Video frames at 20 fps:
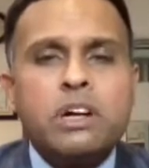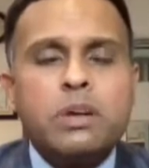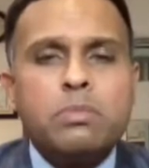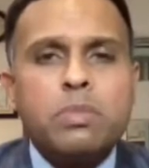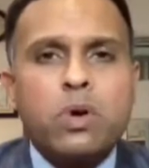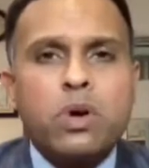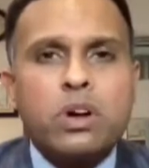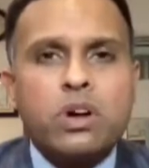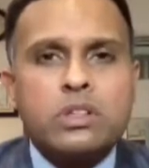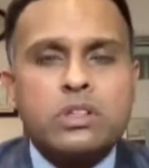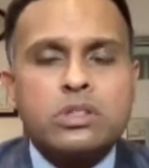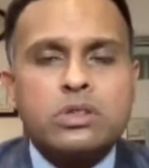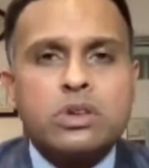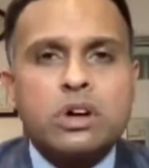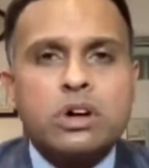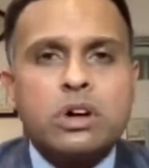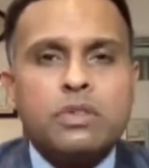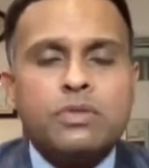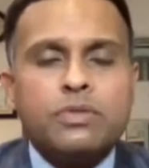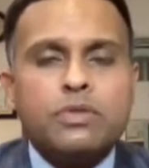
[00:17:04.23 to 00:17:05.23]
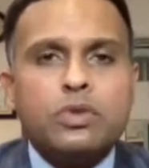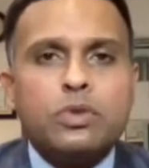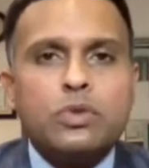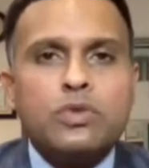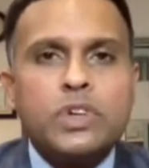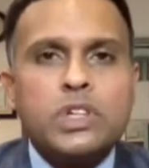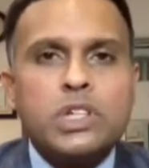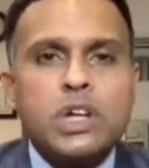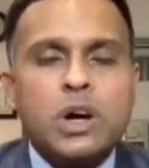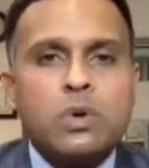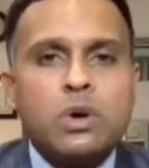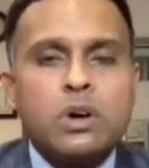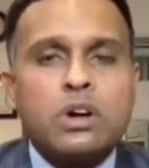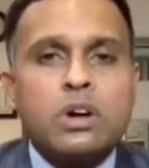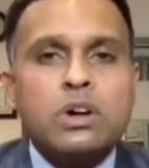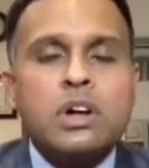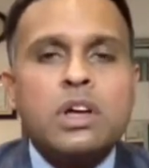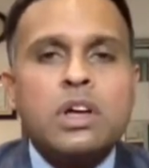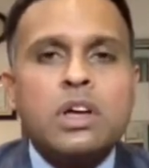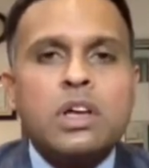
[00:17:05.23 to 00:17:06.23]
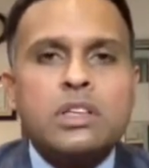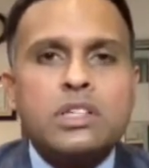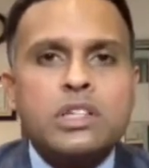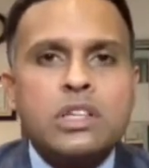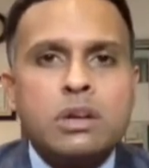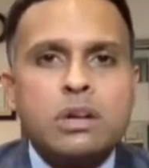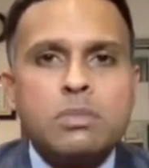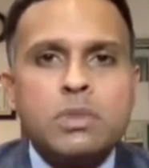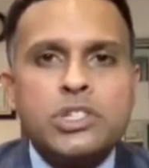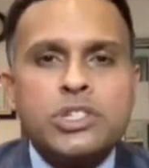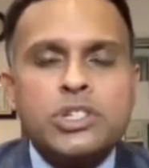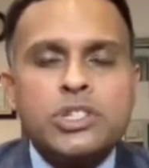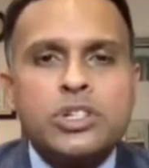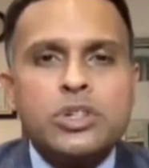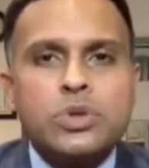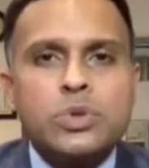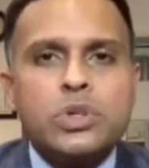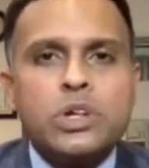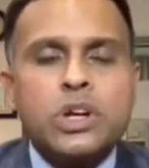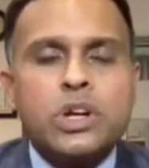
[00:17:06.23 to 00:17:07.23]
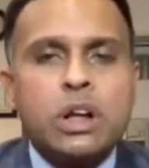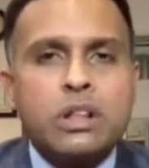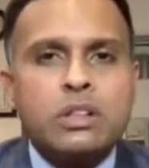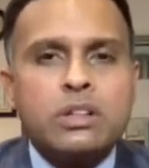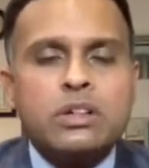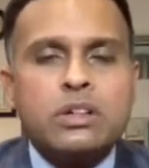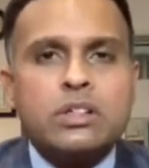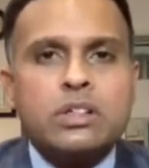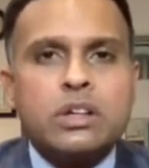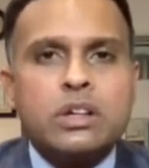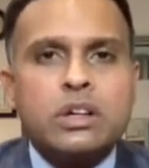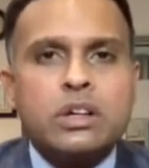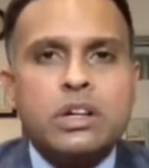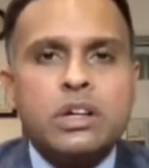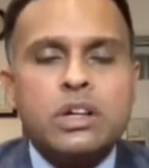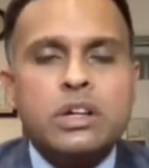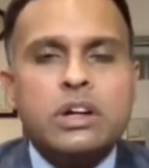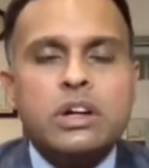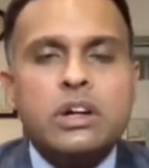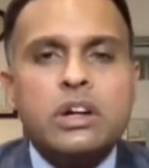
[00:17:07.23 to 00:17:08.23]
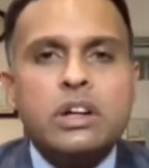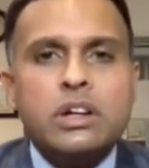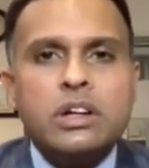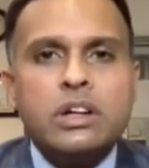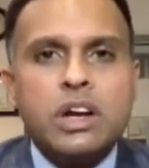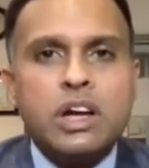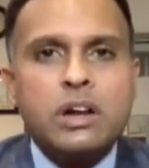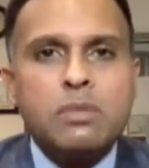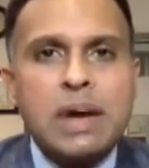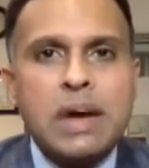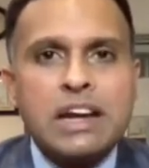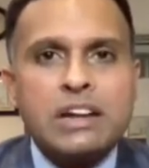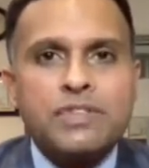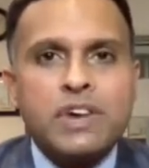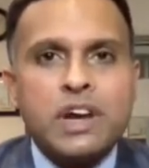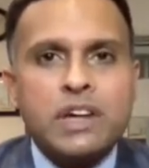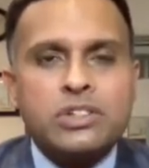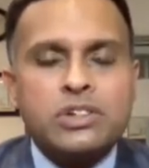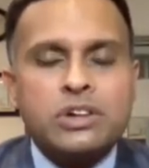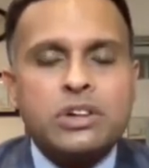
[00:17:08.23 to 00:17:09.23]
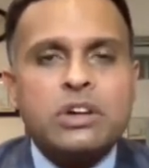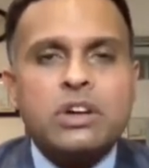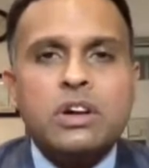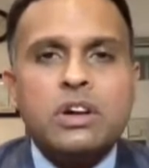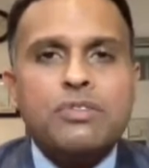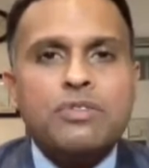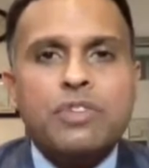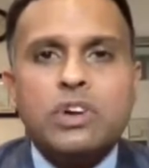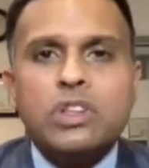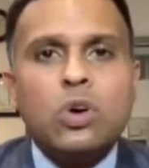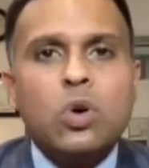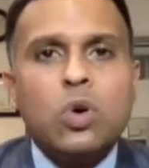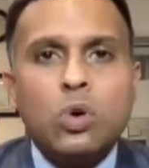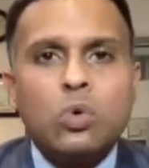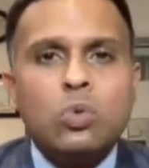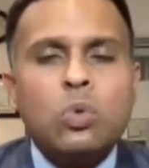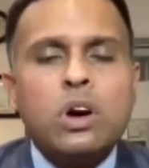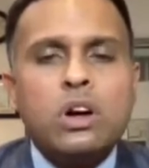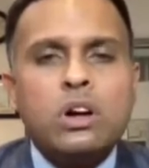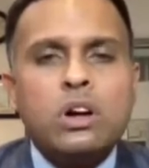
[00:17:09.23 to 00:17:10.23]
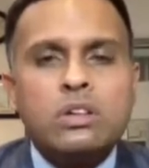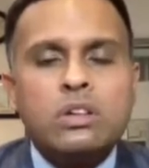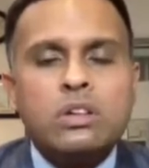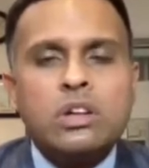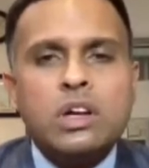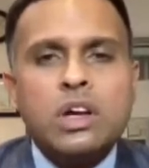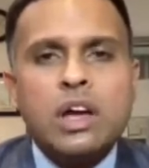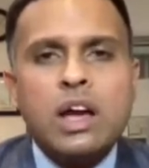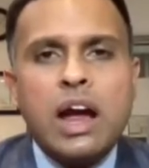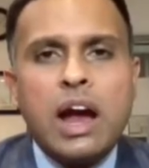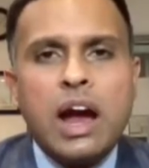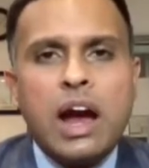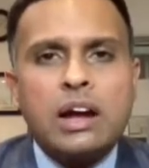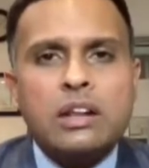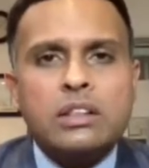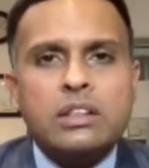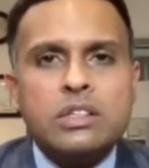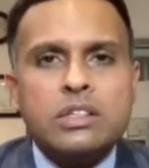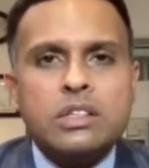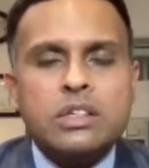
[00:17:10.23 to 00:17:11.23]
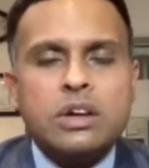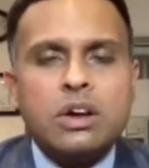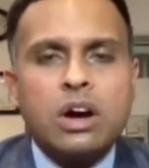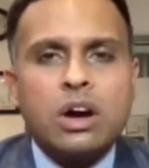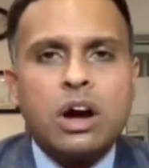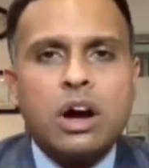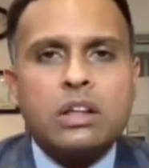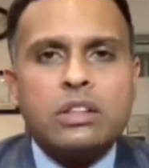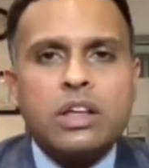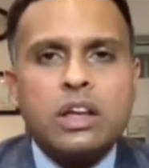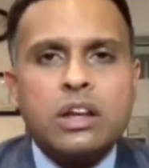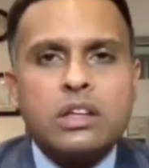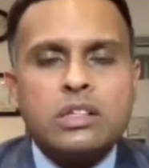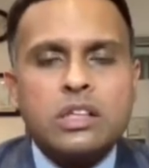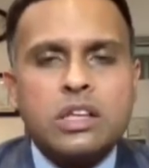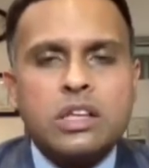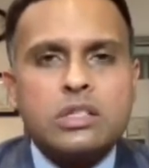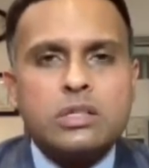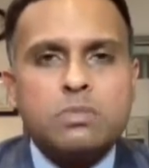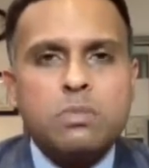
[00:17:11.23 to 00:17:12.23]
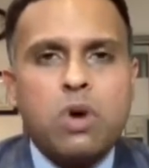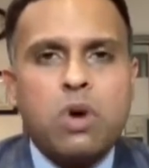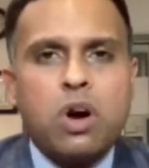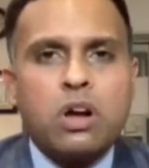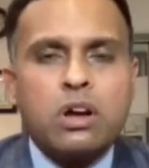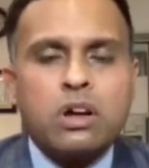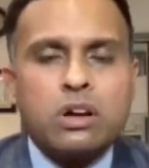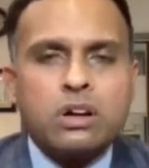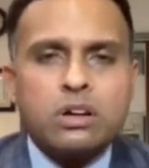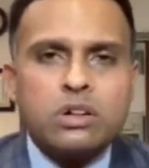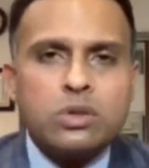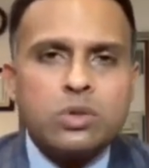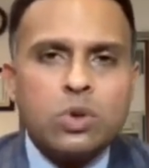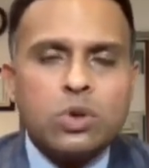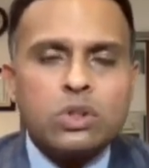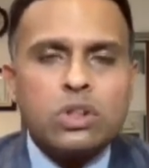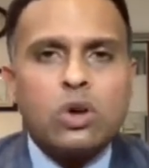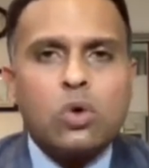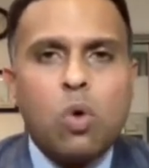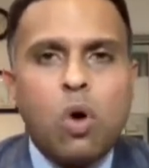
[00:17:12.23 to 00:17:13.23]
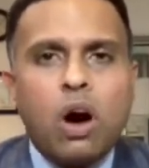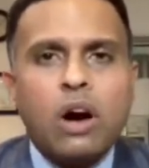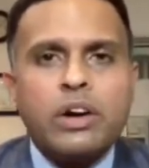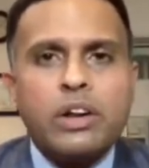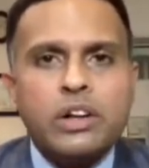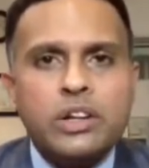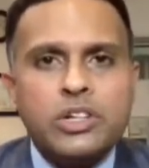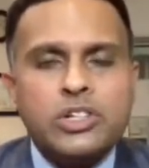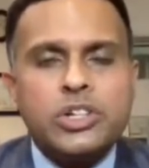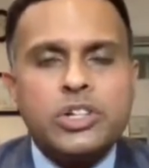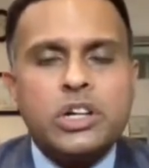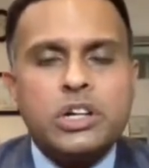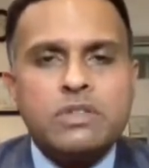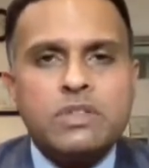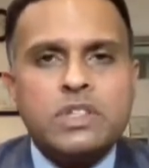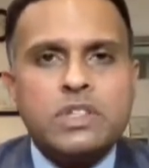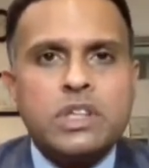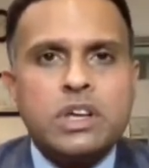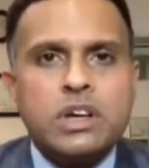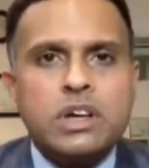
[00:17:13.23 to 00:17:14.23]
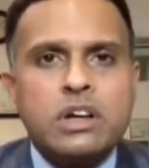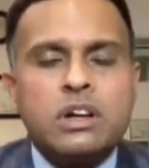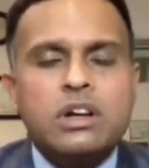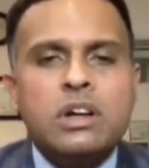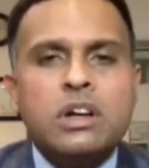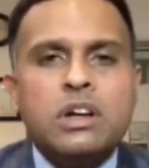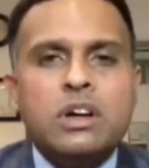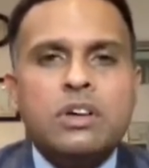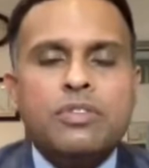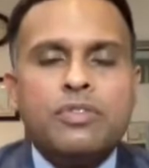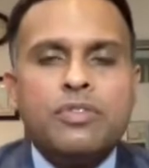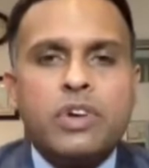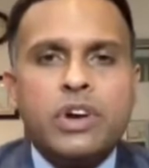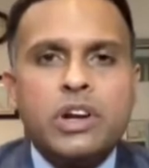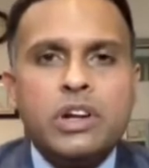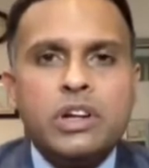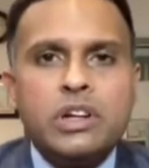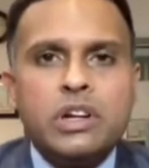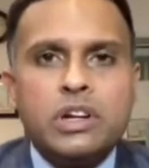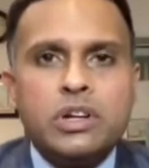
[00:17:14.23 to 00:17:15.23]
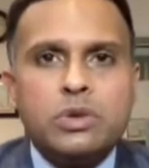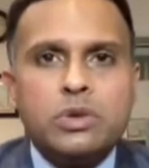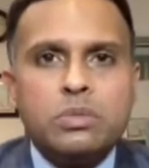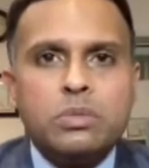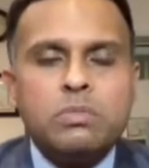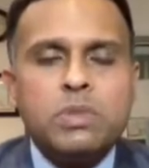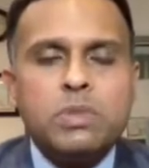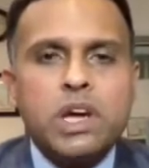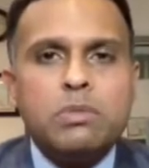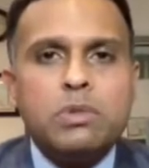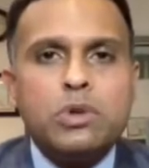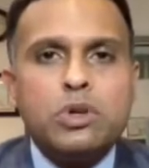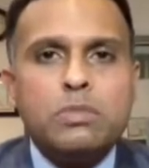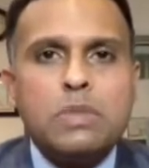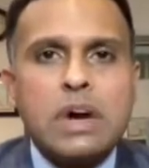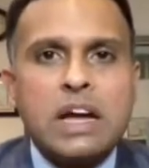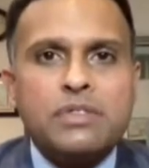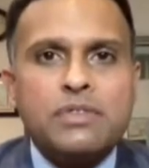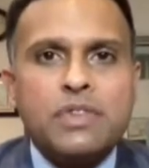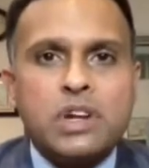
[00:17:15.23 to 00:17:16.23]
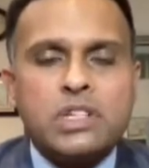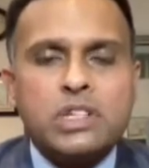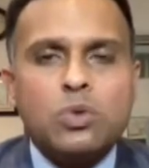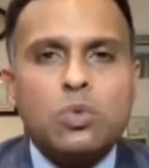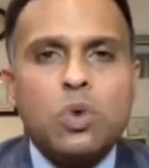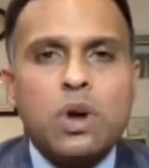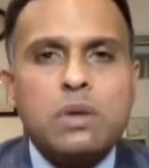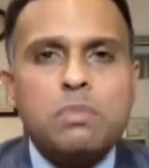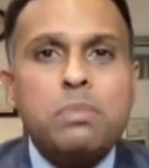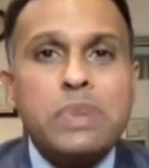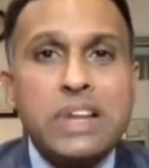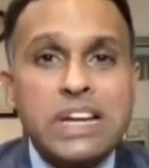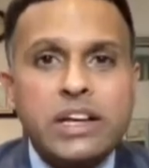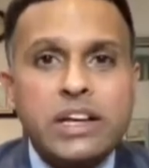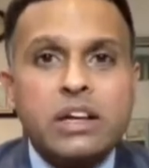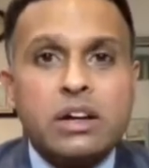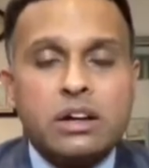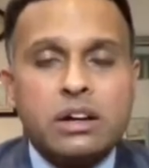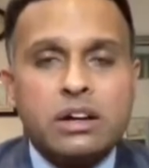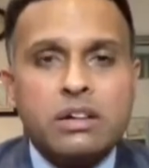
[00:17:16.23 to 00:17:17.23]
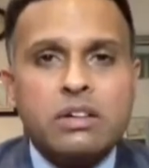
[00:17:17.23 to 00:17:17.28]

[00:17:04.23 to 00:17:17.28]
products through which our Serum Institute and others here in India can manufacture for the whole world. And this, there is a smaller, the Quad initiative is there for India to be able to manufacture 1 billion